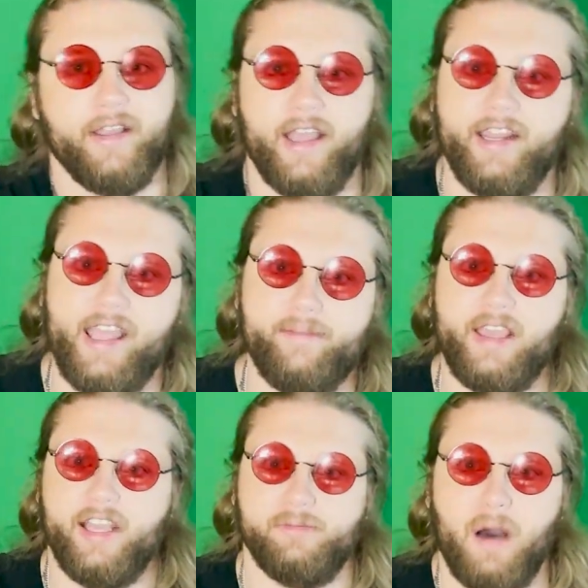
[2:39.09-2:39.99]
And he gave me
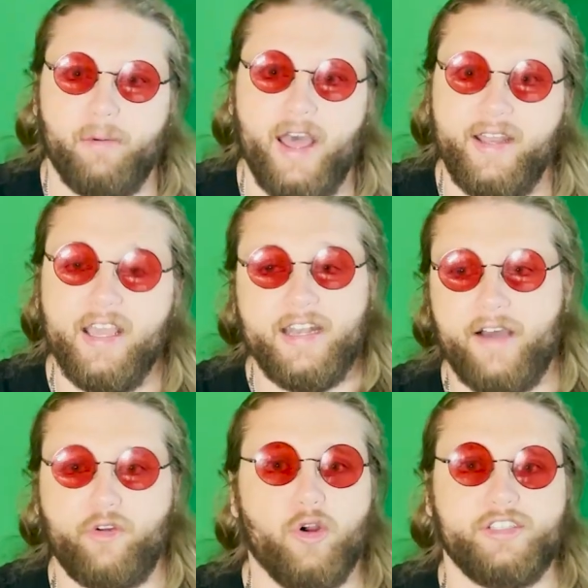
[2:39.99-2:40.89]
his bobblehead. Now,
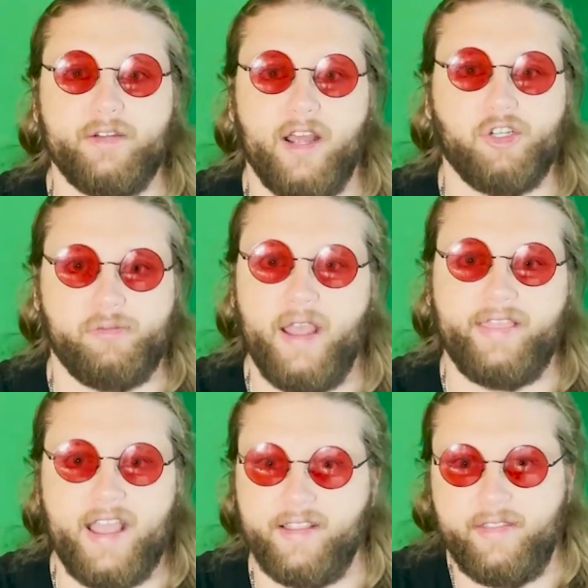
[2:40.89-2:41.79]
of course, in retrospect,
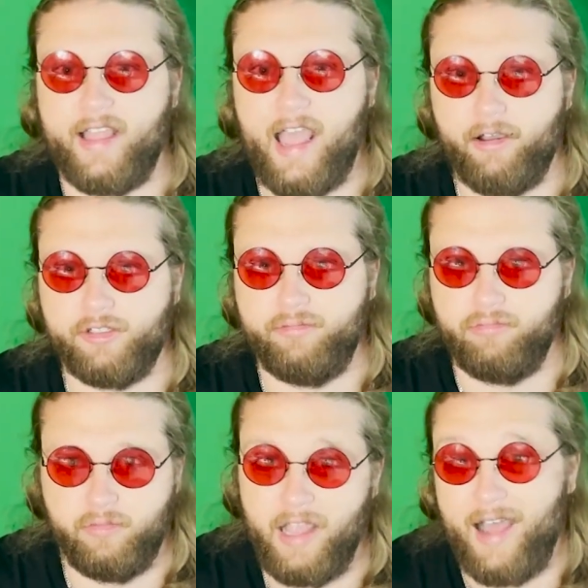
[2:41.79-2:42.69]
that guy was
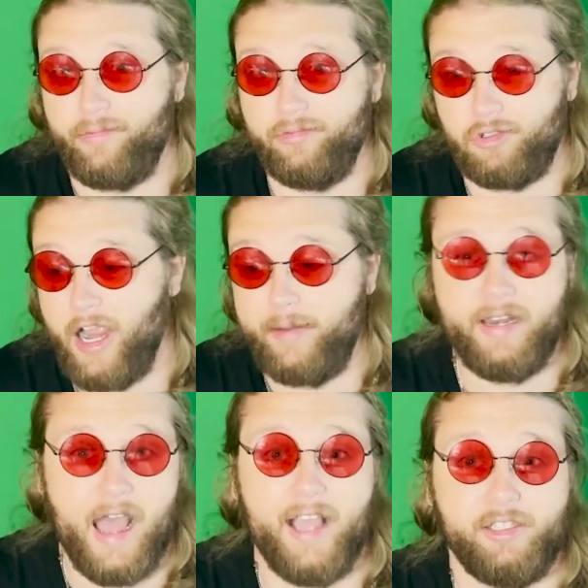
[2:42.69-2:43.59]
not trying to be
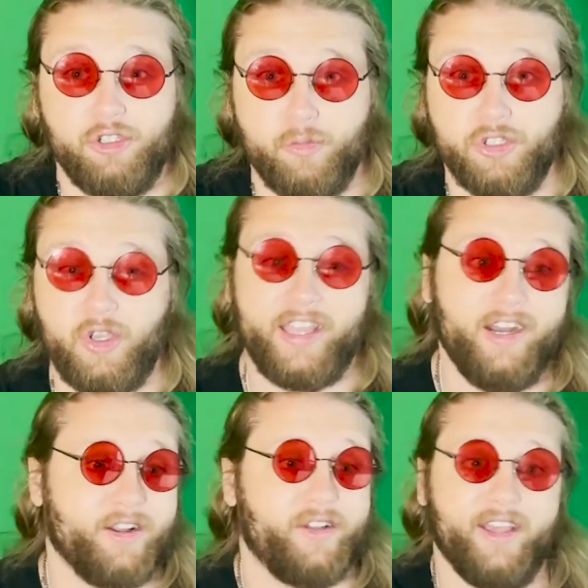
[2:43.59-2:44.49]
nice. He was more so like, "Here
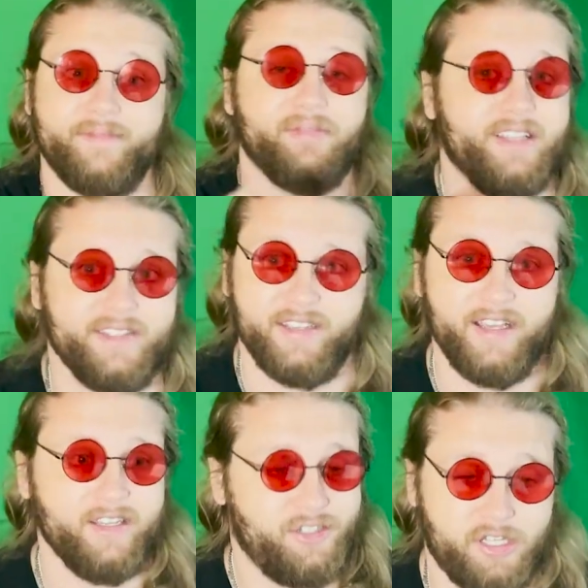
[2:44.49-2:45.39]
you go, kid. Please
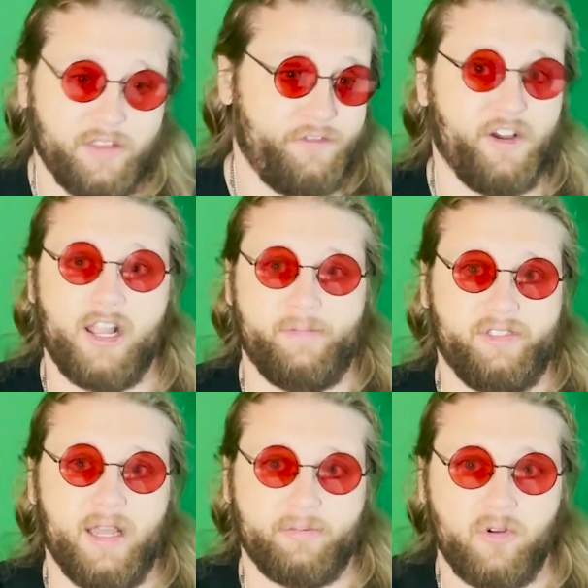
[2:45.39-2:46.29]
shut the fuck up and
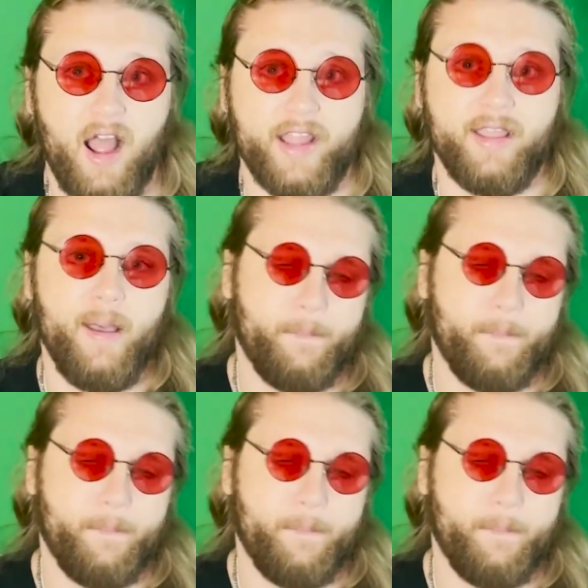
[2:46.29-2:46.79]
stop crying."